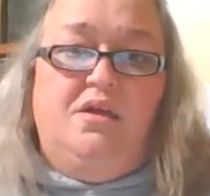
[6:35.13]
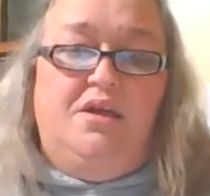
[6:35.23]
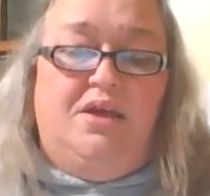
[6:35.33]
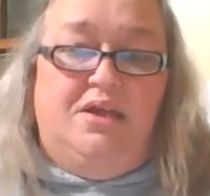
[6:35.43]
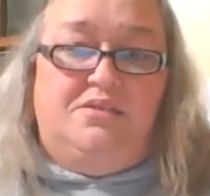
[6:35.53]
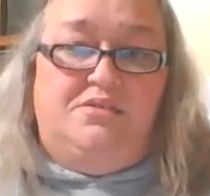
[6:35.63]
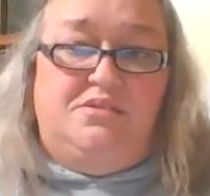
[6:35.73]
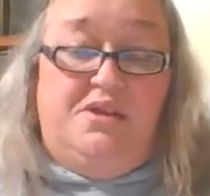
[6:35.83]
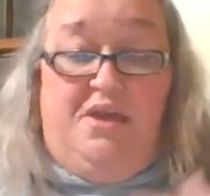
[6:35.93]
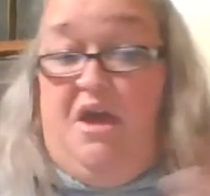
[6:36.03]
It's
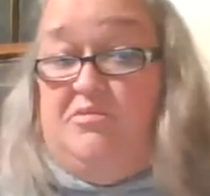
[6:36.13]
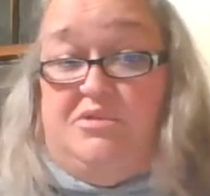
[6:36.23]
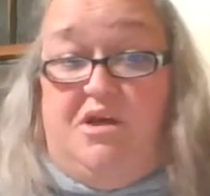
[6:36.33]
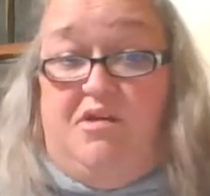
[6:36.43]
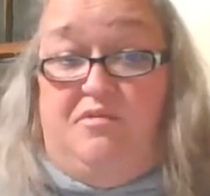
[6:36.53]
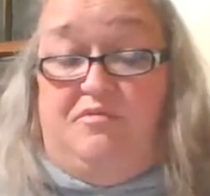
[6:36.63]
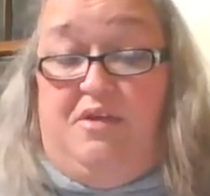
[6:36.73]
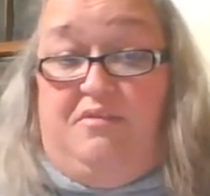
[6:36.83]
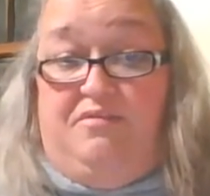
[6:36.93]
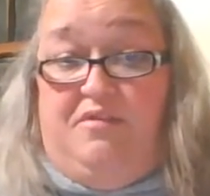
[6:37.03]
an account of
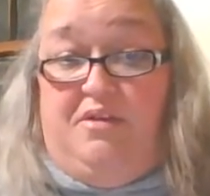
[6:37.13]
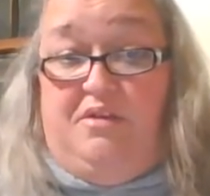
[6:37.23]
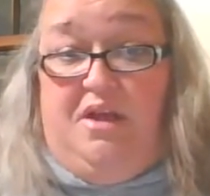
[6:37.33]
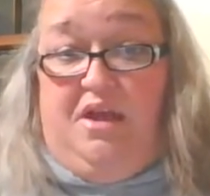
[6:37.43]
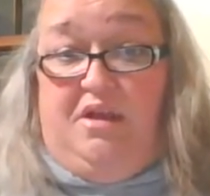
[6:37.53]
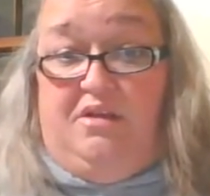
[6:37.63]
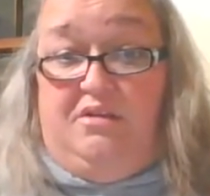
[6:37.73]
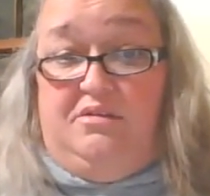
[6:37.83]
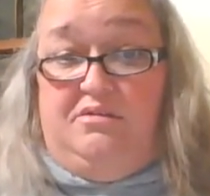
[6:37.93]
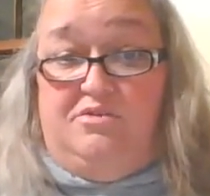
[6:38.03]
life in a
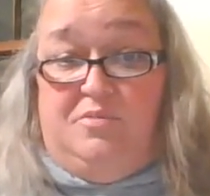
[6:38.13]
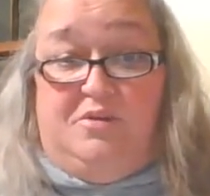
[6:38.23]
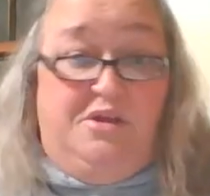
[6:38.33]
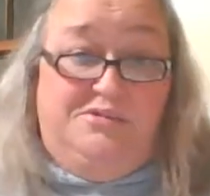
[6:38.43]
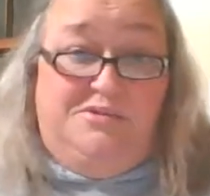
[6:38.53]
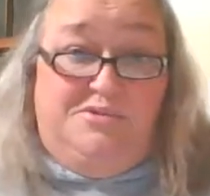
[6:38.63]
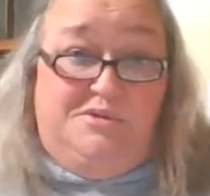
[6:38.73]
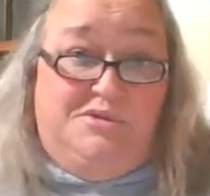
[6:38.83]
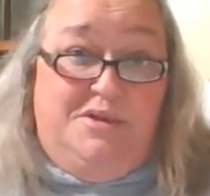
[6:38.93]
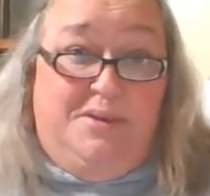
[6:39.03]
German
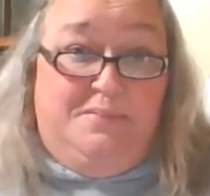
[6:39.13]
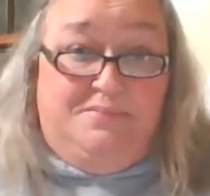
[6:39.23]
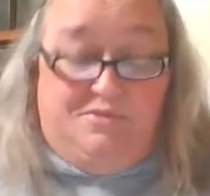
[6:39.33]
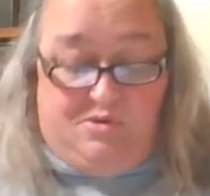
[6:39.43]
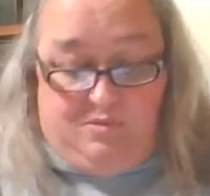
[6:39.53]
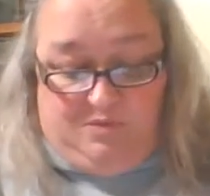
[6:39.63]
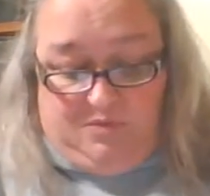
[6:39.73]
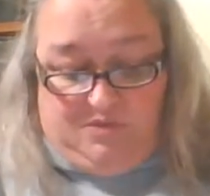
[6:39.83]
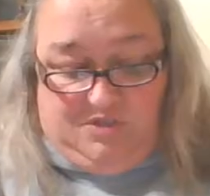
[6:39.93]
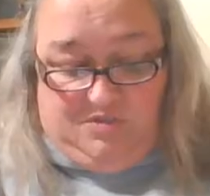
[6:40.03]
concentration camp during World
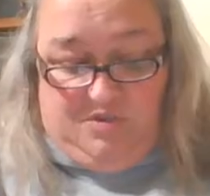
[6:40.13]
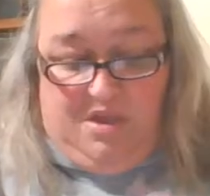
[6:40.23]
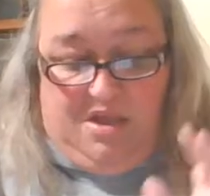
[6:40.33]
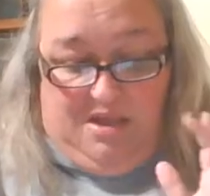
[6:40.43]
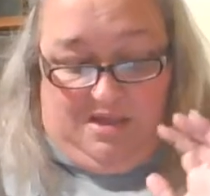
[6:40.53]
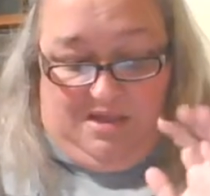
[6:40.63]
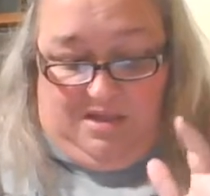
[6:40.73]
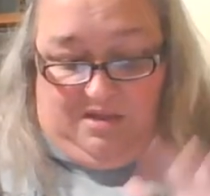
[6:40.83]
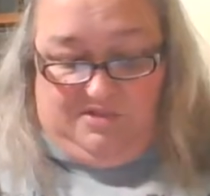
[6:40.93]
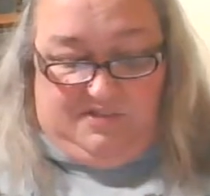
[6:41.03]
War II.
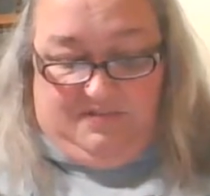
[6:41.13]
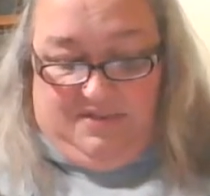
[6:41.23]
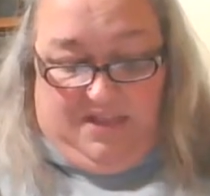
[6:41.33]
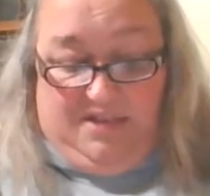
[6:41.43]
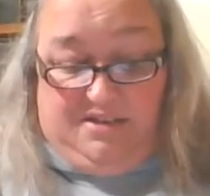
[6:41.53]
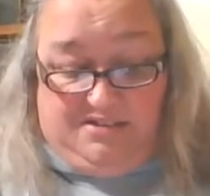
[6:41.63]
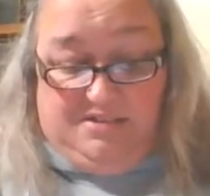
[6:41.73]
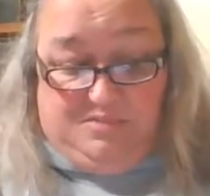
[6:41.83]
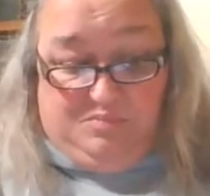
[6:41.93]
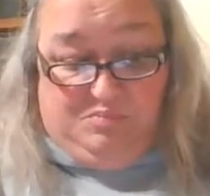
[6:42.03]
I'll just leave it at that because
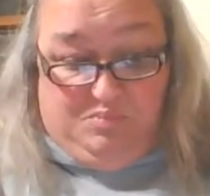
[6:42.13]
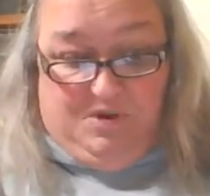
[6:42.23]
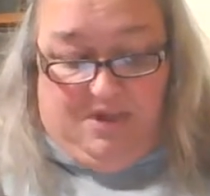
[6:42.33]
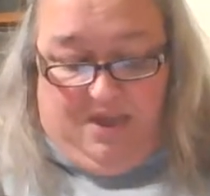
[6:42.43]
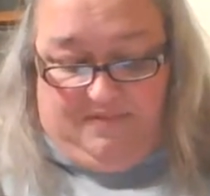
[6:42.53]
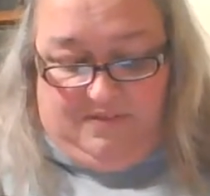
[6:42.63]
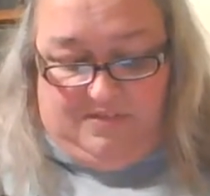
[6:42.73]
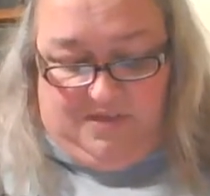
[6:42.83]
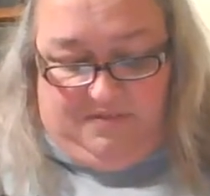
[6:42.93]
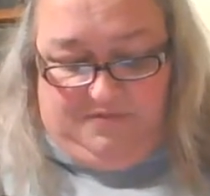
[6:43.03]
it's pretty heavy
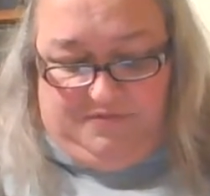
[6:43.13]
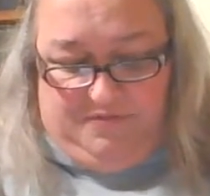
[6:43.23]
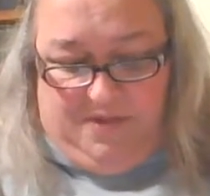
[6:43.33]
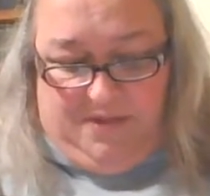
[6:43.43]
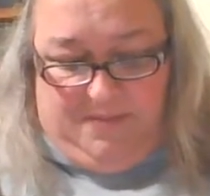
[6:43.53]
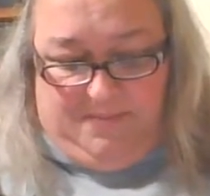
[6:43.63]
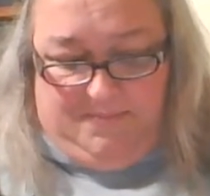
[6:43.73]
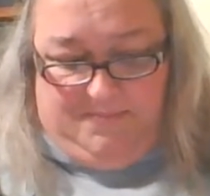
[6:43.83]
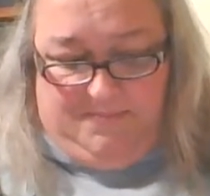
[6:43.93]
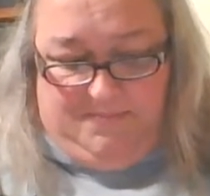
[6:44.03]
stuff.
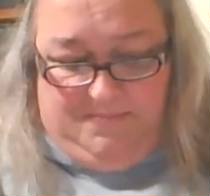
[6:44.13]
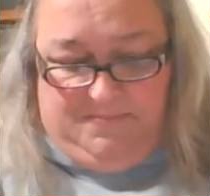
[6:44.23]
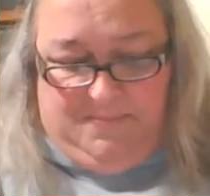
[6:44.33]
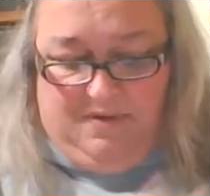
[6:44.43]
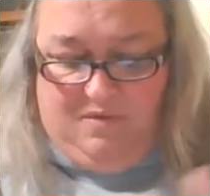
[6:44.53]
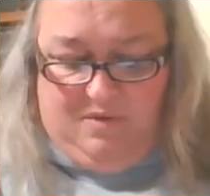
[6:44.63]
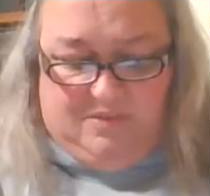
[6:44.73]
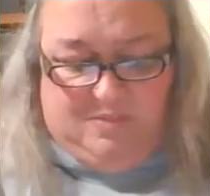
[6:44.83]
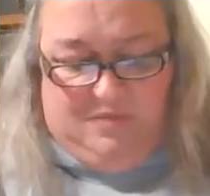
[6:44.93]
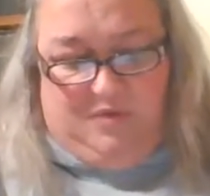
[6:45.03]
I've read it
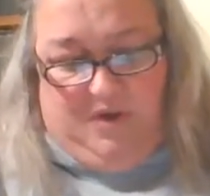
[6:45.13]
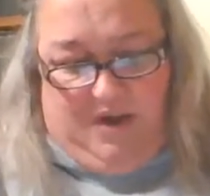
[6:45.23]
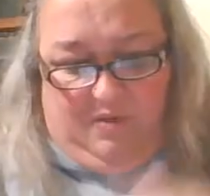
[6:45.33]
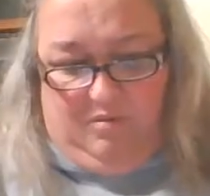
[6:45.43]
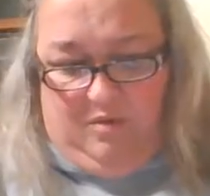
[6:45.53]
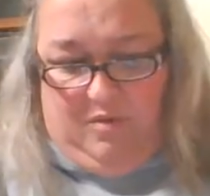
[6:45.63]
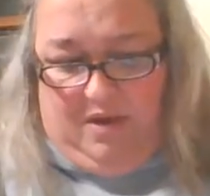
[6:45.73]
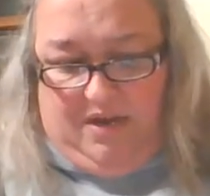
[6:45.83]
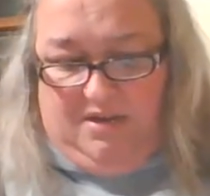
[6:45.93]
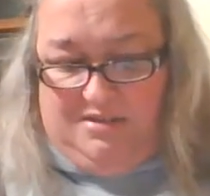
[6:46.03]
once before and I
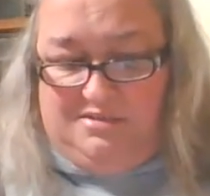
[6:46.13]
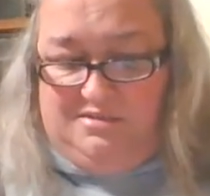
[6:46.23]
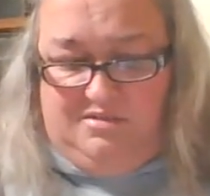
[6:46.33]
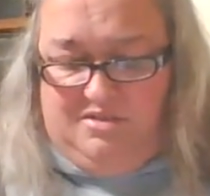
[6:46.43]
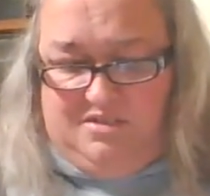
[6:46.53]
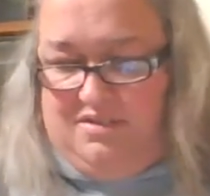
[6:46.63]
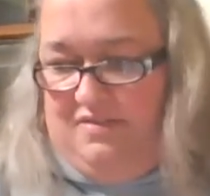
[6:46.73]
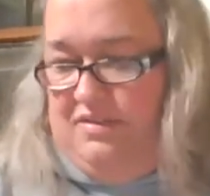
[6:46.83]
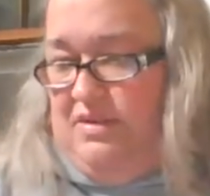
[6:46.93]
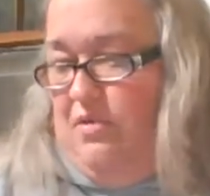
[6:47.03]
reread it, and it's just as
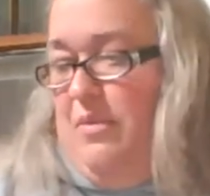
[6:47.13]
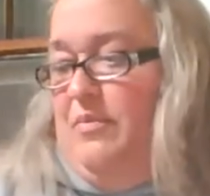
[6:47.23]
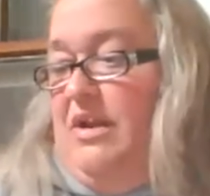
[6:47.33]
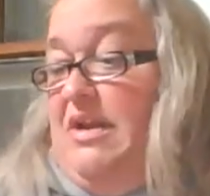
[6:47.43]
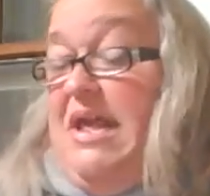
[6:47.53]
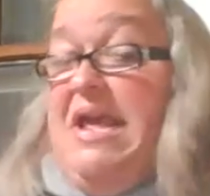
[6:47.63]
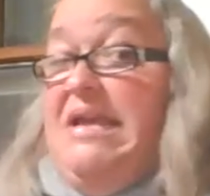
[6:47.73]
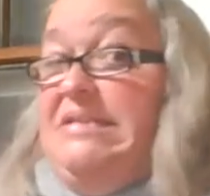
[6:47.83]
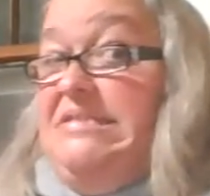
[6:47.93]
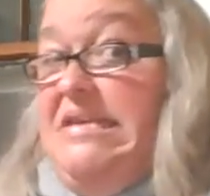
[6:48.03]
heavy as I remembered it.
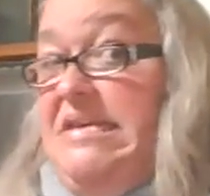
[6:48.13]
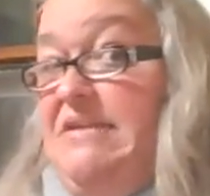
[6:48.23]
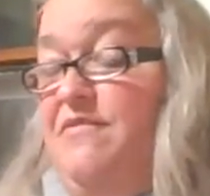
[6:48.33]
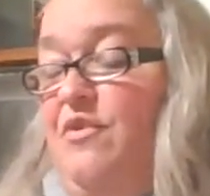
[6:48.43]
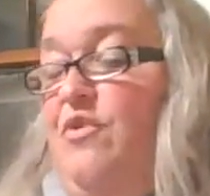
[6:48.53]
D for